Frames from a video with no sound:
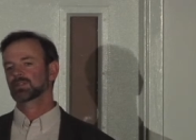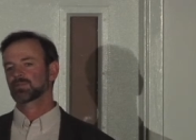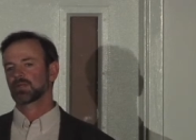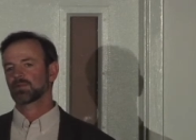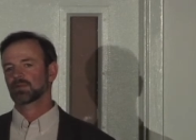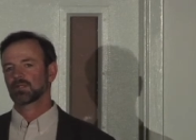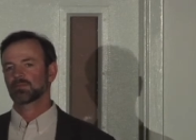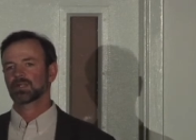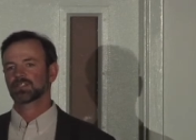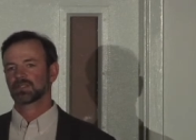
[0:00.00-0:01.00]
it's primarily
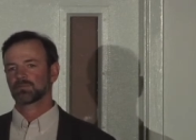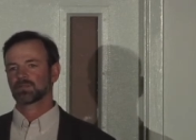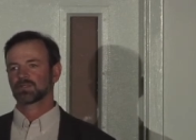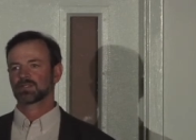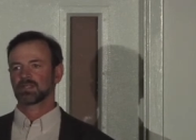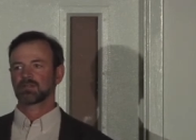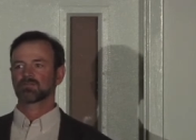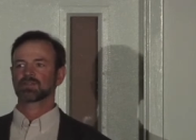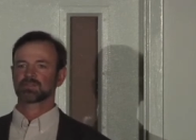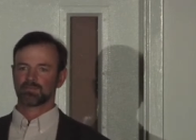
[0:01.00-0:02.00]
by shepherds in
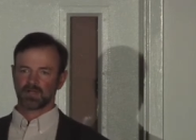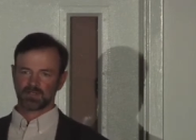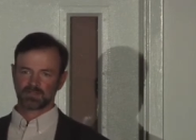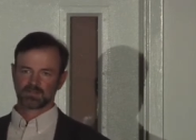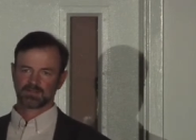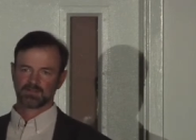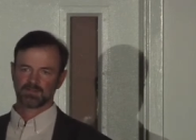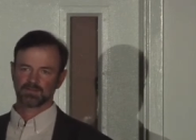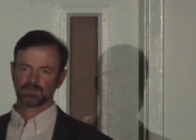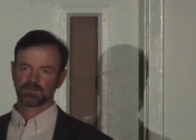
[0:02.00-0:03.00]
response
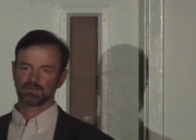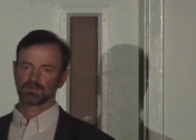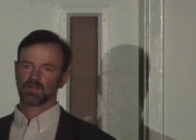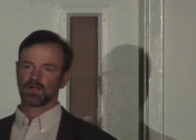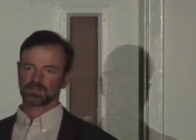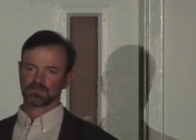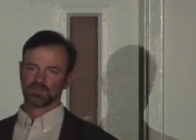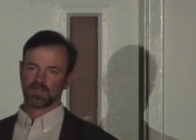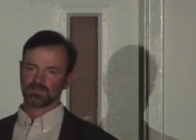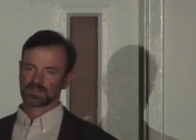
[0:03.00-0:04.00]
to loss
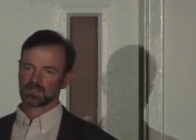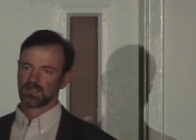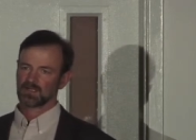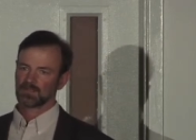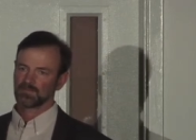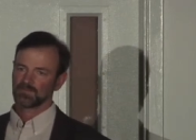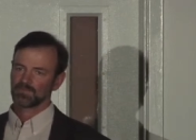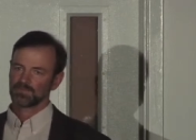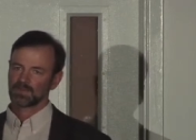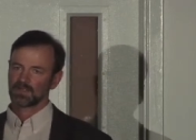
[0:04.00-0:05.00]
of livestock.
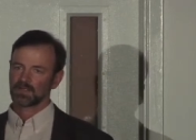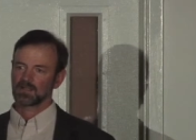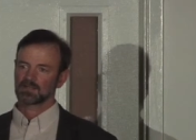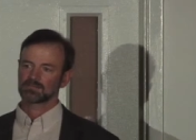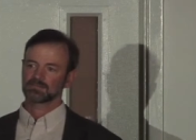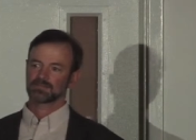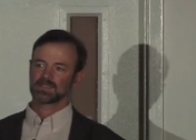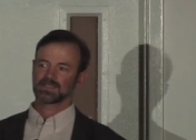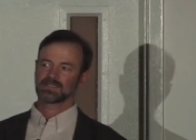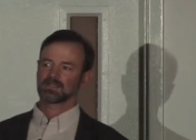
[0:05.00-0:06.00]
Um,
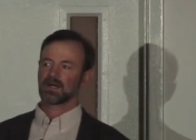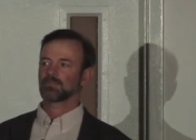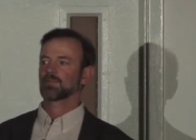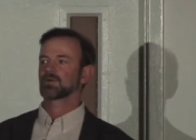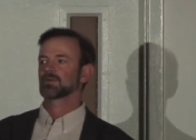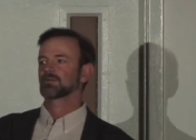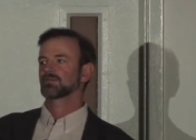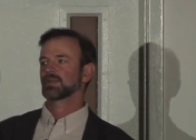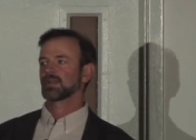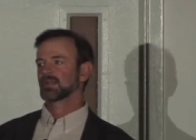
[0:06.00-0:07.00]
it's not part
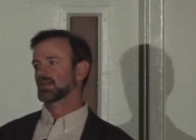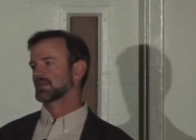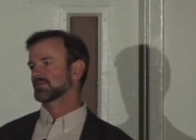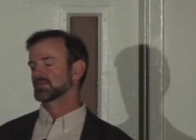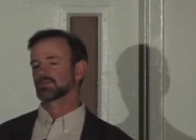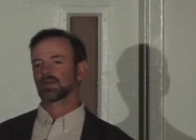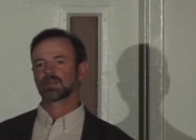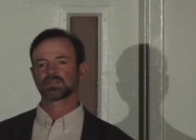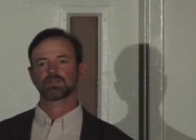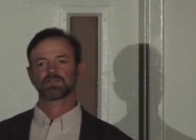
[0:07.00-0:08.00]
of any kind of
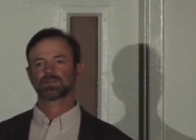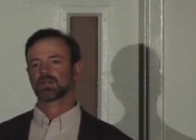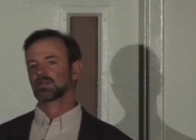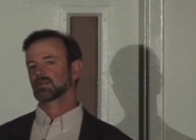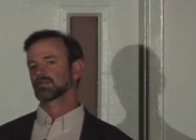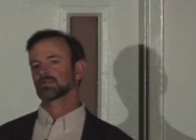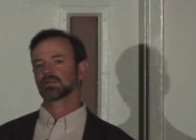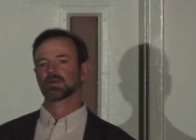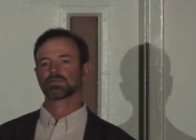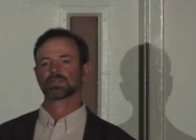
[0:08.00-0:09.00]
international trade in
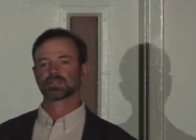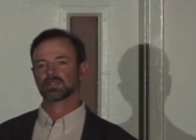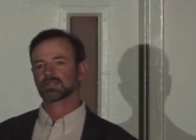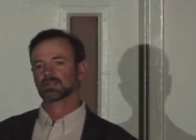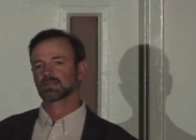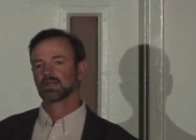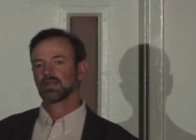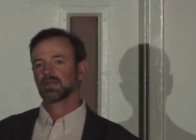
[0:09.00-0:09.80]
snow leopard skins.